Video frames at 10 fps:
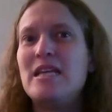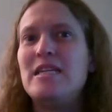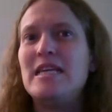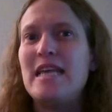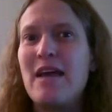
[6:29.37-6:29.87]

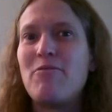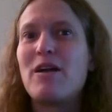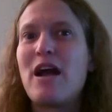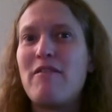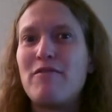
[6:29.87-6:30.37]
to get
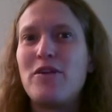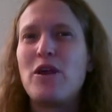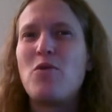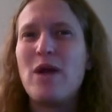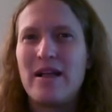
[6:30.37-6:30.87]
recovery
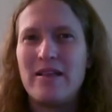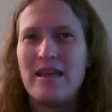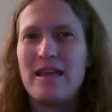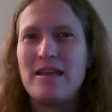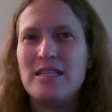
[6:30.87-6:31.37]

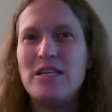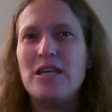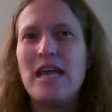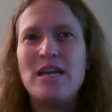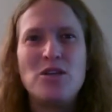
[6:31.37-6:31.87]
quickly, because you
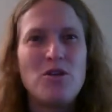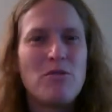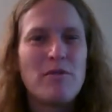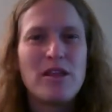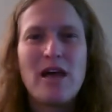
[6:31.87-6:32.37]
get into a
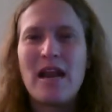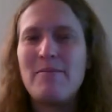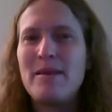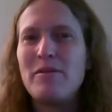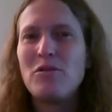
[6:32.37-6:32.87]
room with a lot of
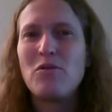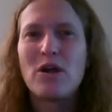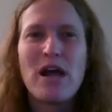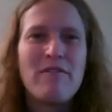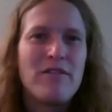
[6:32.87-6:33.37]
people who are
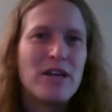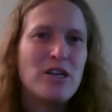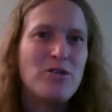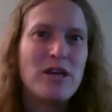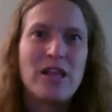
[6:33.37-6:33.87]
recovering and
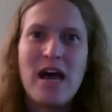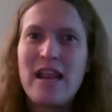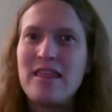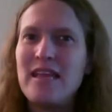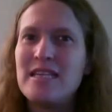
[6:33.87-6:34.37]
doing a lot
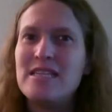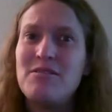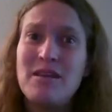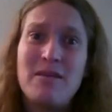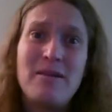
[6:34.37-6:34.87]
of things, and
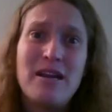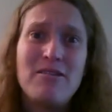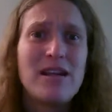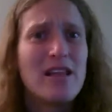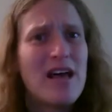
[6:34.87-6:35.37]
you end up
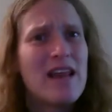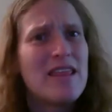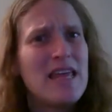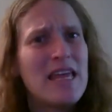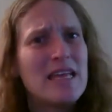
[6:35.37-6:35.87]
hearing a lot of
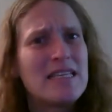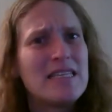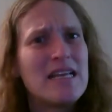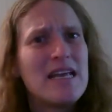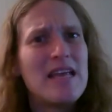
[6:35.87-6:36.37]
things